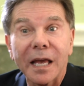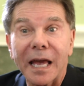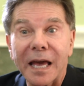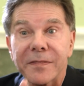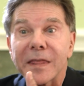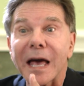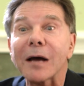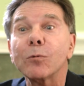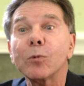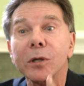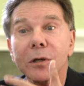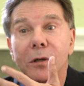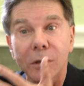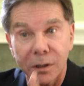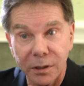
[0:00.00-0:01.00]
And that
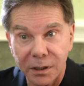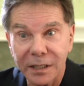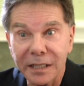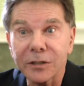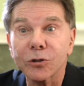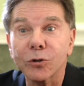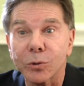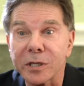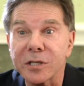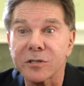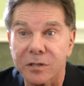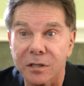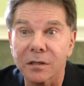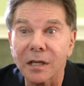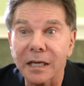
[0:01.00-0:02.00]
will increase
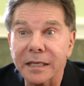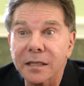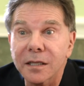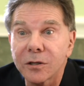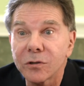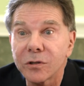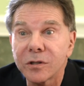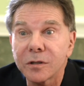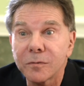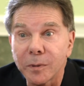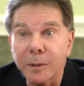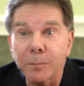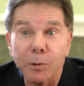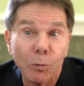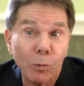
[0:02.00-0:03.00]
the likelihood that
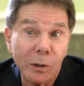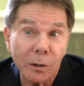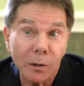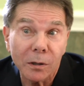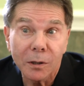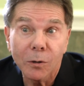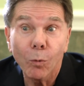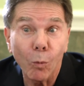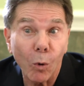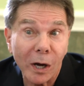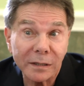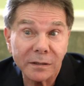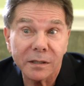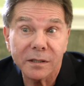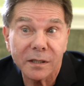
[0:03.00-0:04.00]
people will
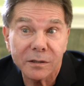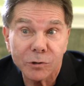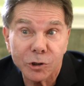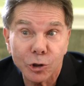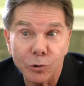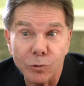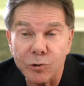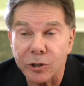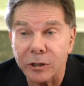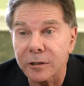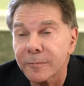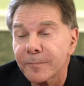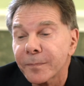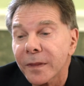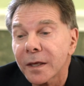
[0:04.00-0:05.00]
want it and choose it.
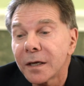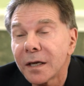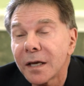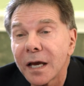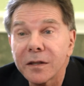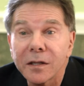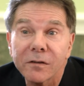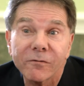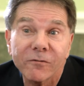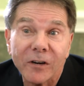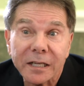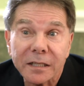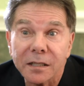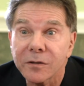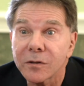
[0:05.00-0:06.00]
And then
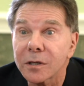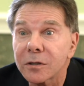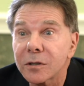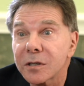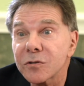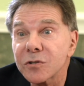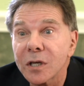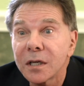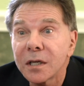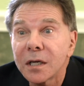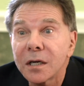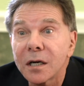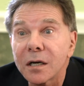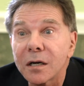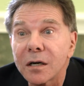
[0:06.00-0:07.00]
finally, there is
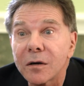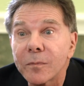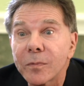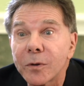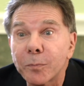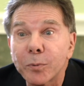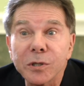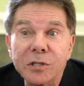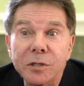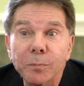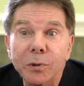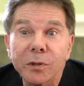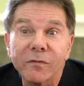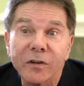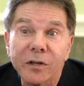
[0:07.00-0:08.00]
the
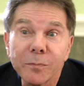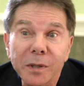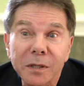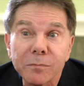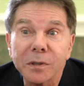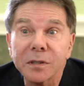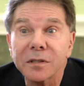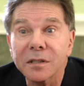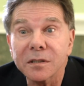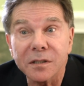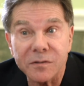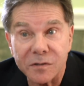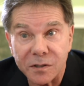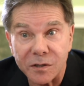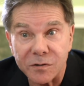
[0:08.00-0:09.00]
principle of commitment and
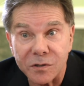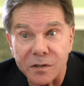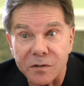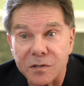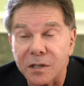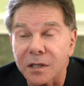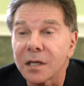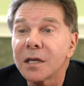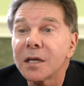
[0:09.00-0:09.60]
consistency.